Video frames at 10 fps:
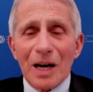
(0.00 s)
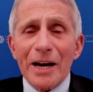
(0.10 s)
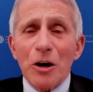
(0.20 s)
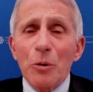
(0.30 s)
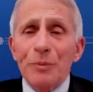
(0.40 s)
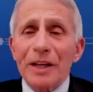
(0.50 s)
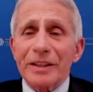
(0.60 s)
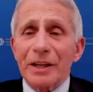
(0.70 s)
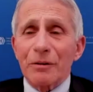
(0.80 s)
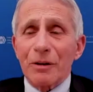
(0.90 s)
hope that
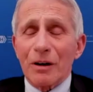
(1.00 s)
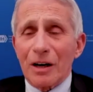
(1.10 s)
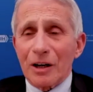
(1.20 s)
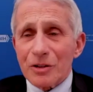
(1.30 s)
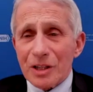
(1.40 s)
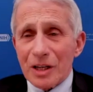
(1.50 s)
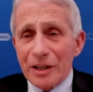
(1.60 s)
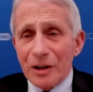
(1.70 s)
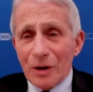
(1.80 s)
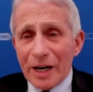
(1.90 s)
there are because I
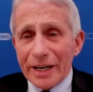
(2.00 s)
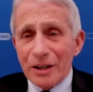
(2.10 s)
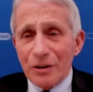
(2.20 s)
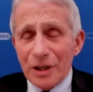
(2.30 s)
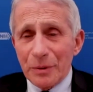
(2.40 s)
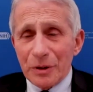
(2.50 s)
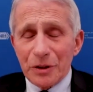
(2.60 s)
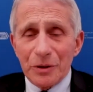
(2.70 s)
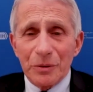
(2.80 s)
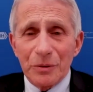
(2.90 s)
know I agree with
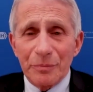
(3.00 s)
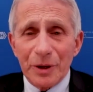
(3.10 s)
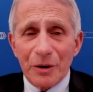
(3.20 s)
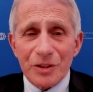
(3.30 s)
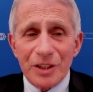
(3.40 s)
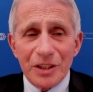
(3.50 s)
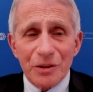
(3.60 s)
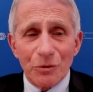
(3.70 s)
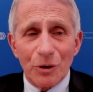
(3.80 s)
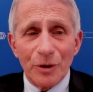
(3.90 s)
you because these
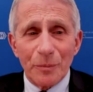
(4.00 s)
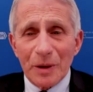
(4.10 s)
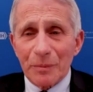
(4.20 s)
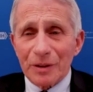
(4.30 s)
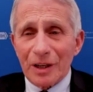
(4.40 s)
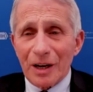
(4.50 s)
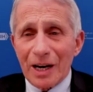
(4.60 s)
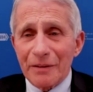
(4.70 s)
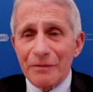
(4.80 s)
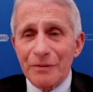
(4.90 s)
are all the people that
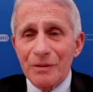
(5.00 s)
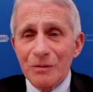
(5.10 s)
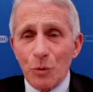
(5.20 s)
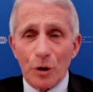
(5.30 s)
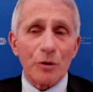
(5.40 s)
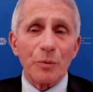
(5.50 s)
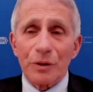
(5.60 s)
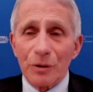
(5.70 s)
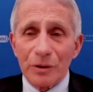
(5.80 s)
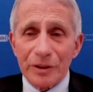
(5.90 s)
I've work with
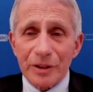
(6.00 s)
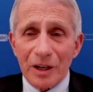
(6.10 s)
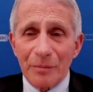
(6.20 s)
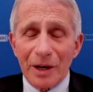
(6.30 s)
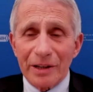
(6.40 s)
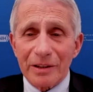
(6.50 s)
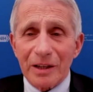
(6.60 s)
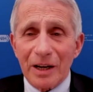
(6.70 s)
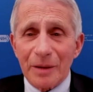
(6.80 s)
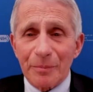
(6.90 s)
all the time, my
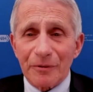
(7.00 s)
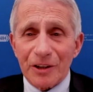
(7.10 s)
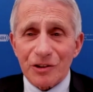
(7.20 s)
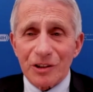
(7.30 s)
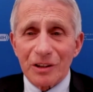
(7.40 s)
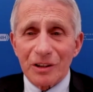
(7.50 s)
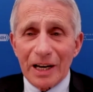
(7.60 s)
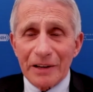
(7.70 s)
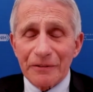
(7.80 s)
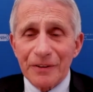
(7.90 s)
entire professional
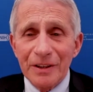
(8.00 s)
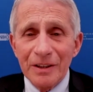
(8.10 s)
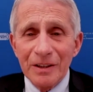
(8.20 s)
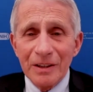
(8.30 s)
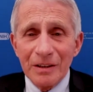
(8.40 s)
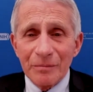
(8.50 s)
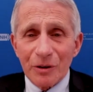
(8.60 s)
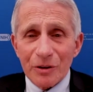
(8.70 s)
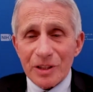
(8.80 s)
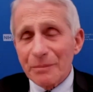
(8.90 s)
life,
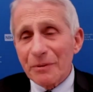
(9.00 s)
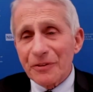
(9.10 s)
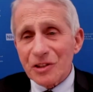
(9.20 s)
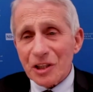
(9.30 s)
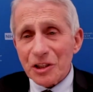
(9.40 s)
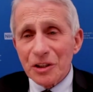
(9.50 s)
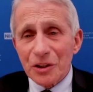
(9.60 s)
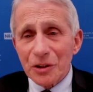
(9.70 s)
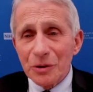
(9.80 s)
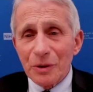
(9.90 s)
because I'm a physician
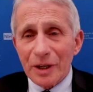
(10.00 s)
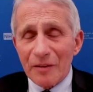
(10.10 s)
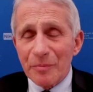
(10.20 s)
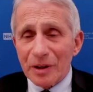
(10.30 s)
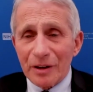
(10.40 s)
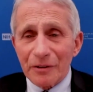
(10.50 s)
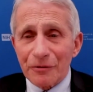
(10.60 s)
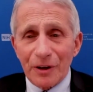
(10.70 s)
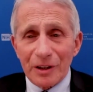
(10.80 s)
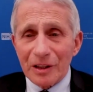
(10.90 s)
too, and I've been on the
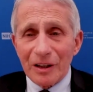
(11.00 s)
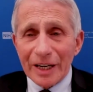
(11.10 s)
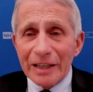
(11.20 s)
front line,